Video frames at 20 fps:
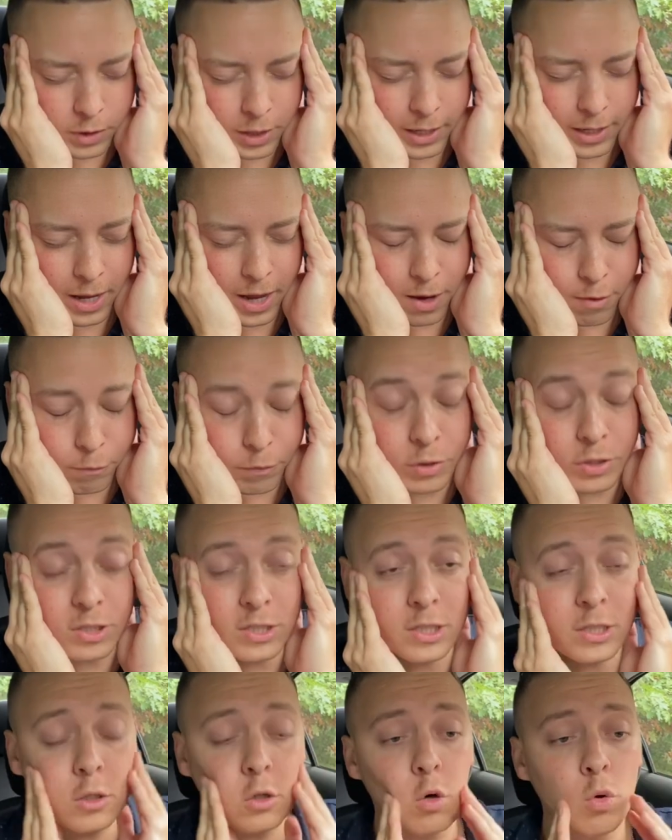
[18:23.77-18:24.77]
Like every
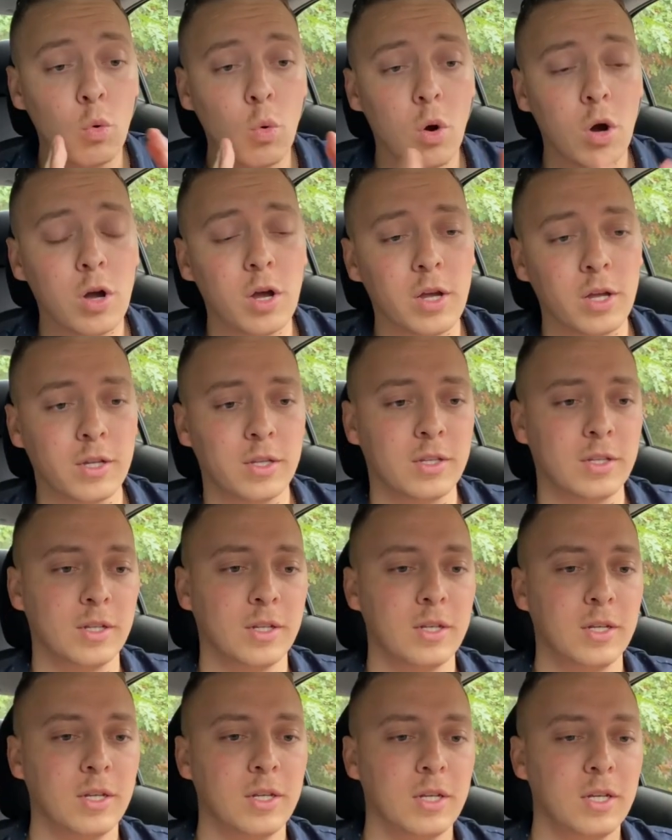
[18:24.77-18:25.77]
single one
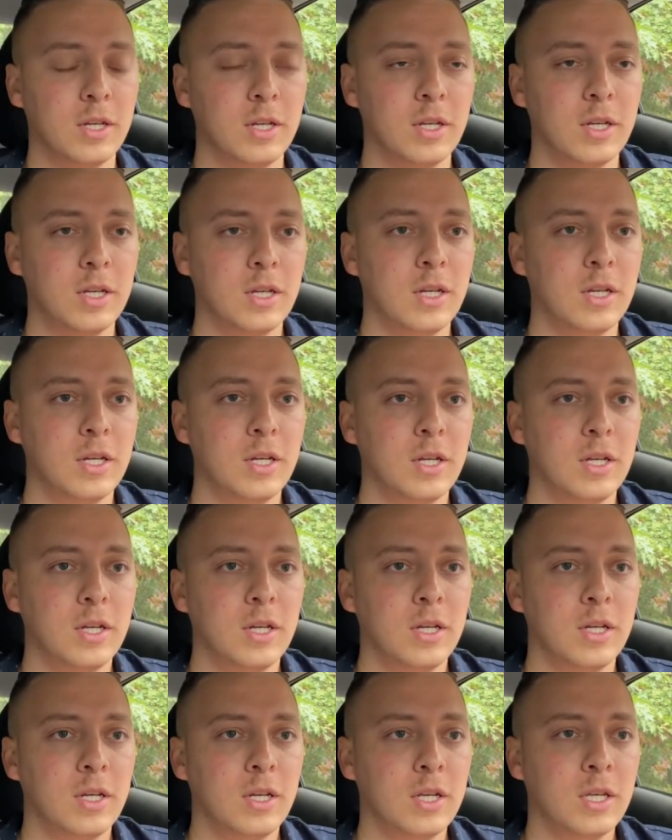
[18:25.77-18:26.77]

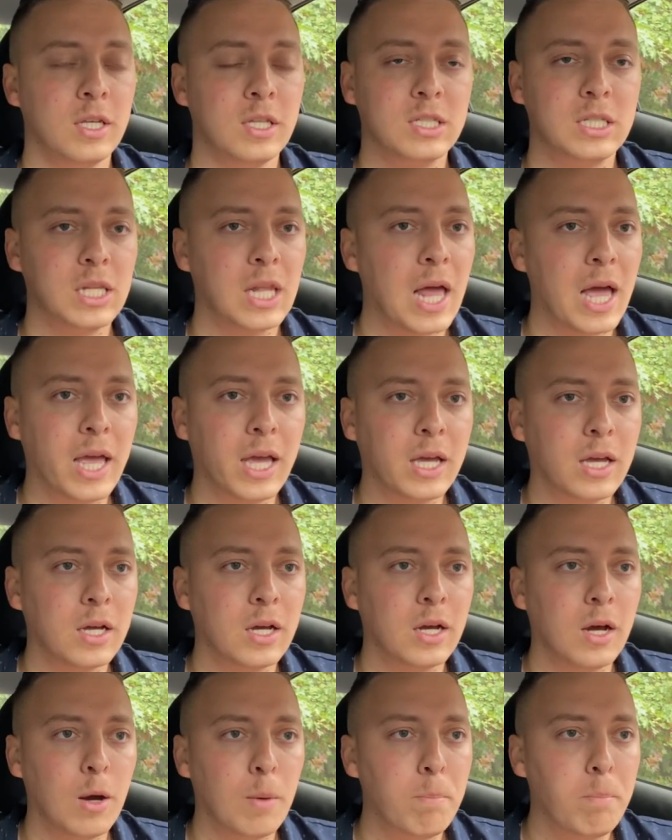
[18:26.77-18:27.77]
is like
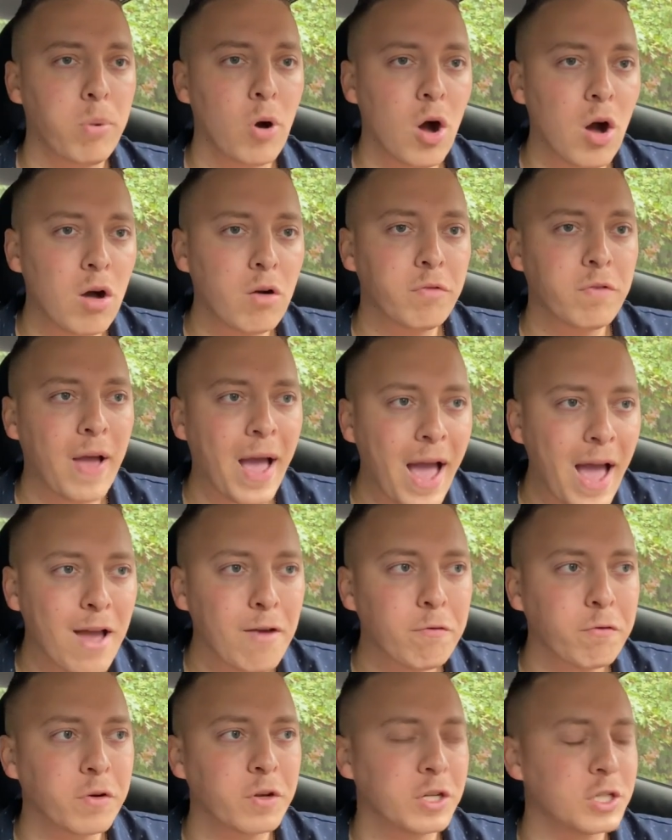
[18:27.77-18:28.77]
above
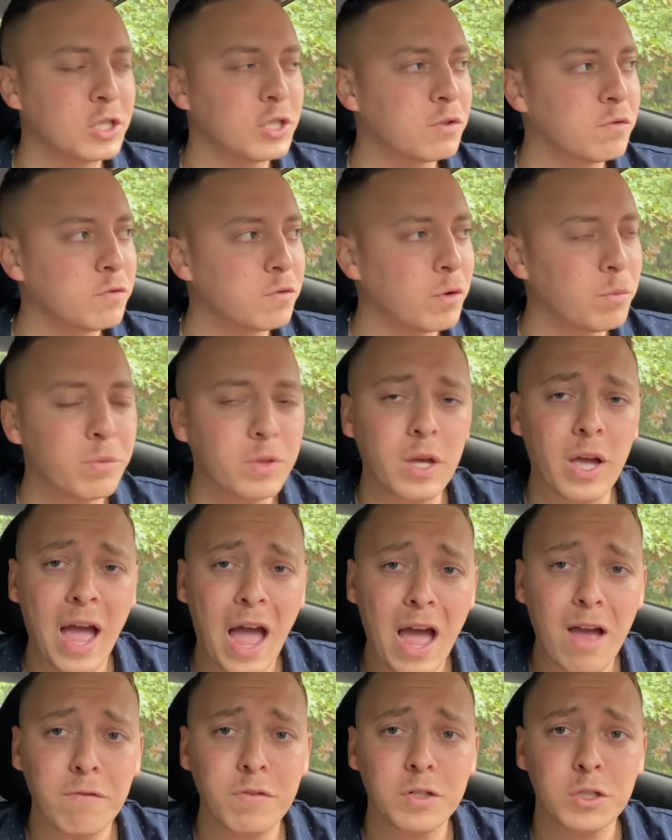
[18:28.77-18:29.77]
average from the
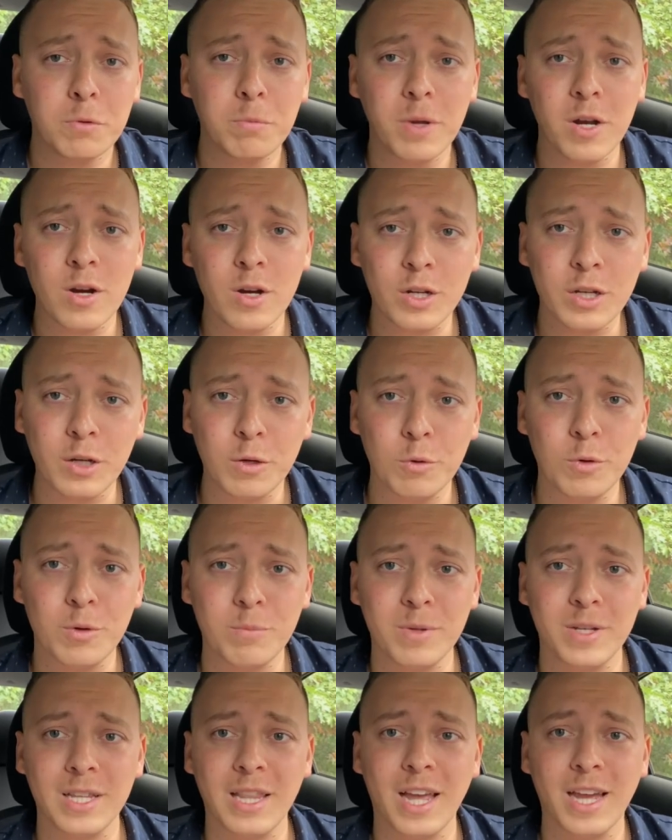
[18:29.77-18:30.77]
average American
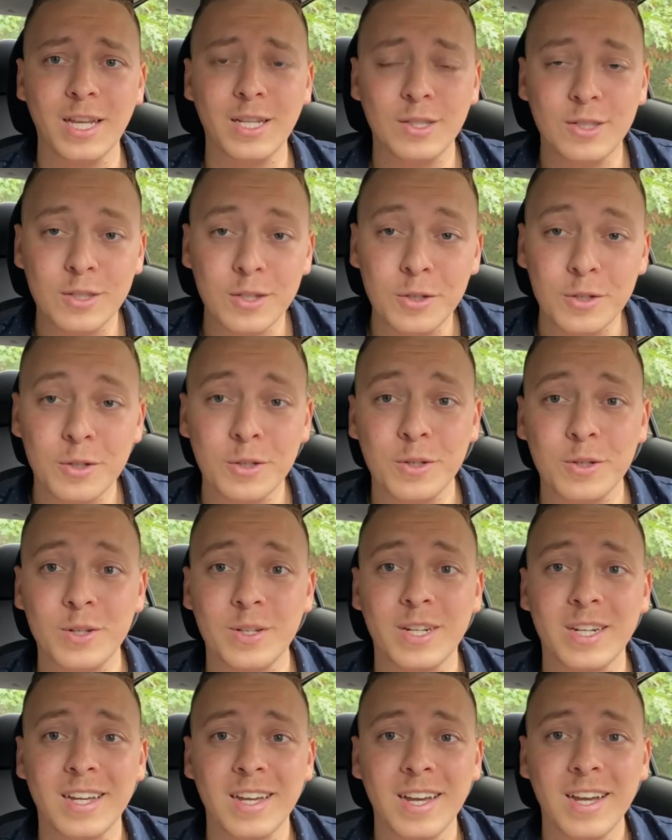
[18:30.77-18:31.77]
woman. Like,
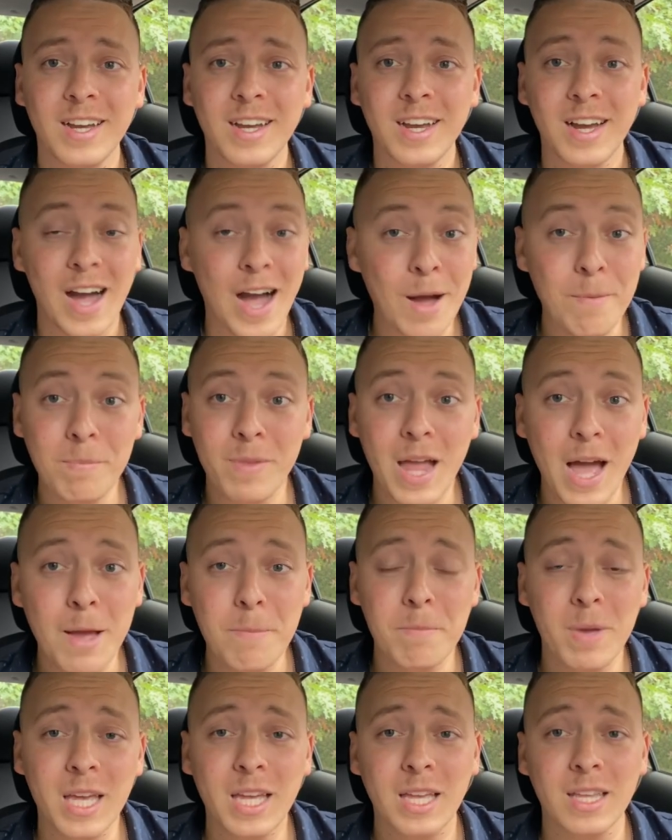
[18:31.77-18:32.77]
dude, I'm
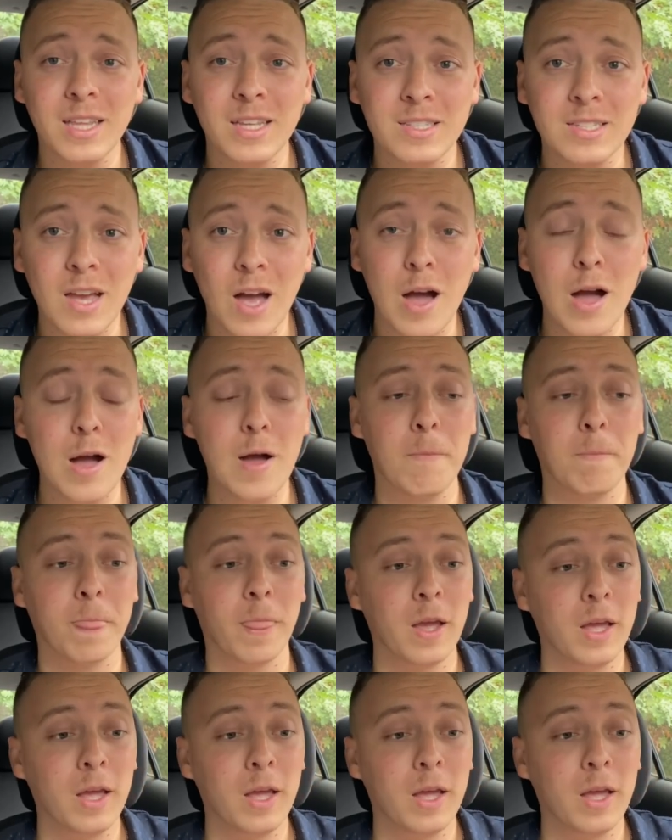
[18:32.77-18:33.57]
not making this up.